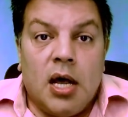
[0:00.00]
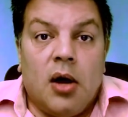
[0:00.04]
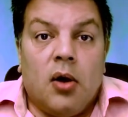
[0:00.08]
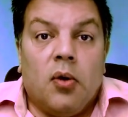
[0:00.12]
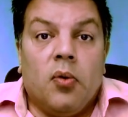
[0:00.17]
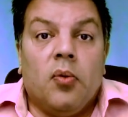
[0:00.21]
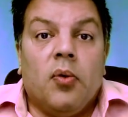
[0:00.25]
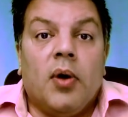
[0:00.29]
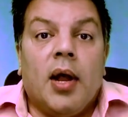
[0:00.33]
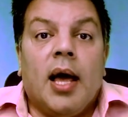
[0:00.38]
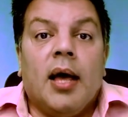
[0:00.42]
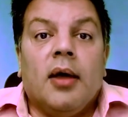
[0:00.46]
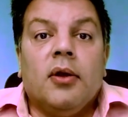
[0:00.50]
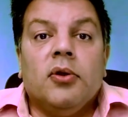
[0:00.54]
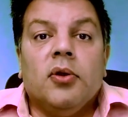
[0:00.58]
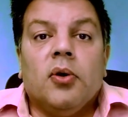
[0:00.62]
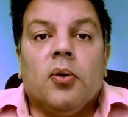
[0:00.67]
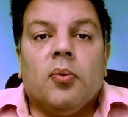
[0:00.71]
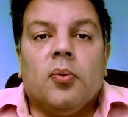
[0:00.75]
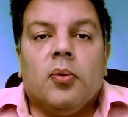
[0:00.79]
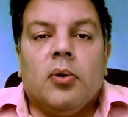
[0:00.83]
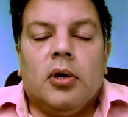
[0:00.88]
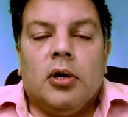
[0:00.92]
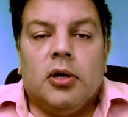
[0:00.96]
around the
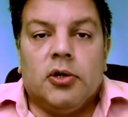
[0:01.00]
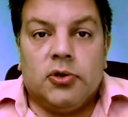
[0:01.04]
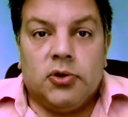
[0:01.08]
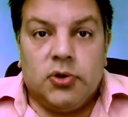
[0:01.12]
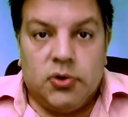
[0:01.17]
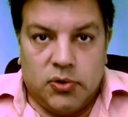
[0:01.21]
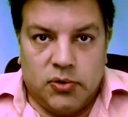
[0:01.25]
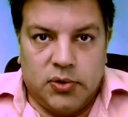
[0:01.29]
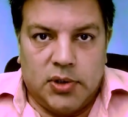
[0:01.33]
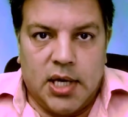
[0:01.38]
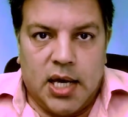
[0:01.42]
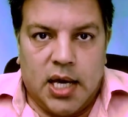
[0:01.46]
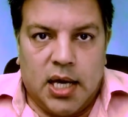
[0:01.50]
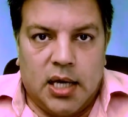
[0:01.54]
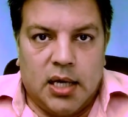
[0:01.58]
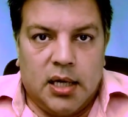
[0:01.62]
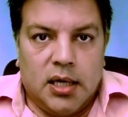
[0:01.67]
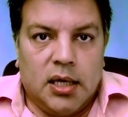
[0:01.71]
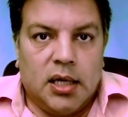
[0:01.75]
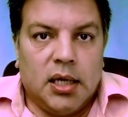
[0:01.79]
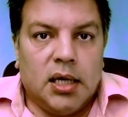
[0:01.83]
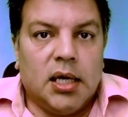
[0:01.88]
world today,